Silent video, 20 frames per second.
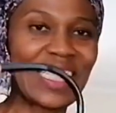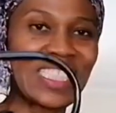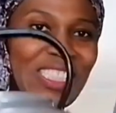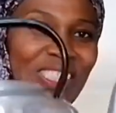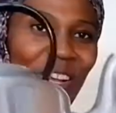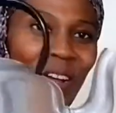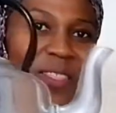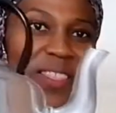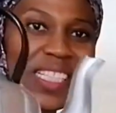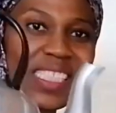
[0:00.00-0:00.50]

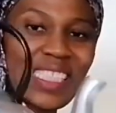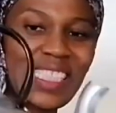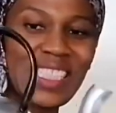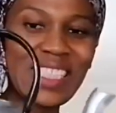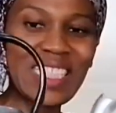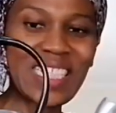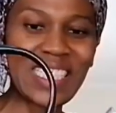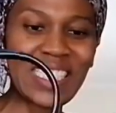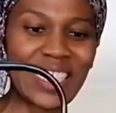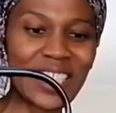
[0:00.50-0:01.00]
So this
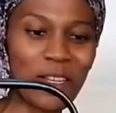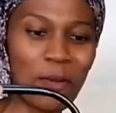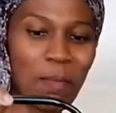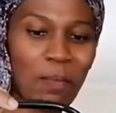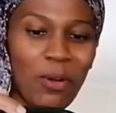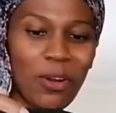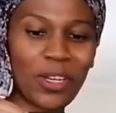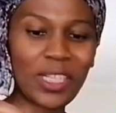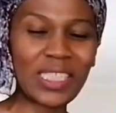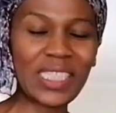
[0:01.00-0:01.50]
is the
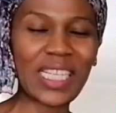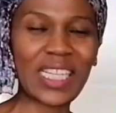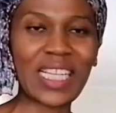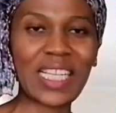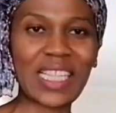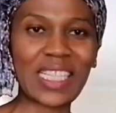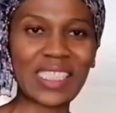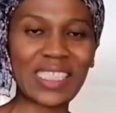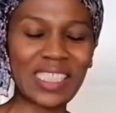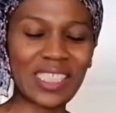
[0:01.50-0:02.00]
teapot.
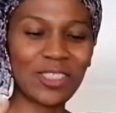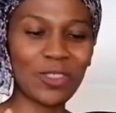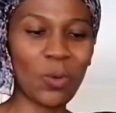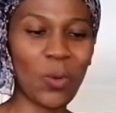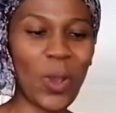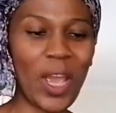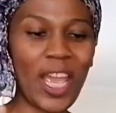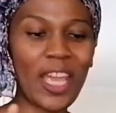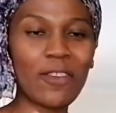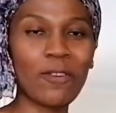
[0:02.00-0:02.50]
This is
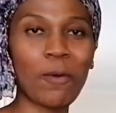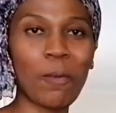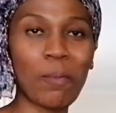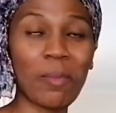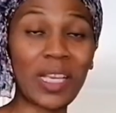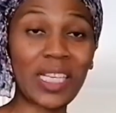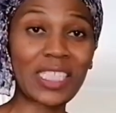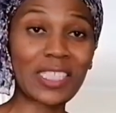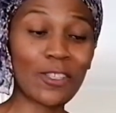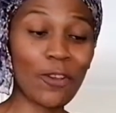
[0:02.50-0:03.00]
where you
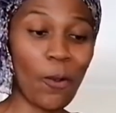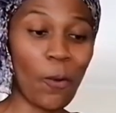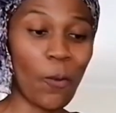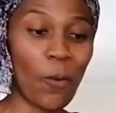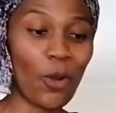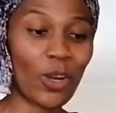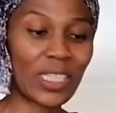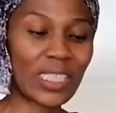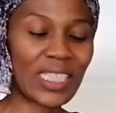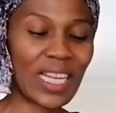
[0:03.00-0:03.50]
mix your
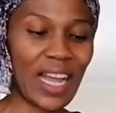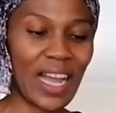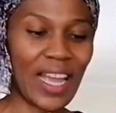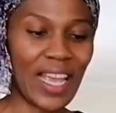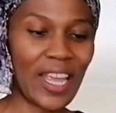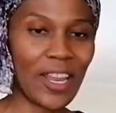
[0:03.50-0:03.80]
water